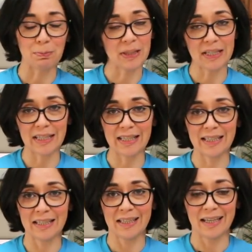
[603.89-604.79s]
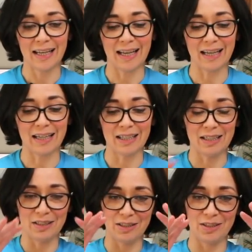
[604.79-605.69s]
B, uh,
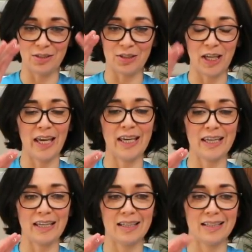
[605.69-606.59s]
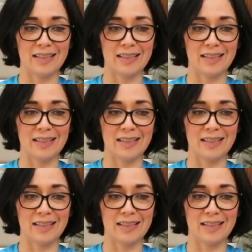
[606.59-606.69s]
your cake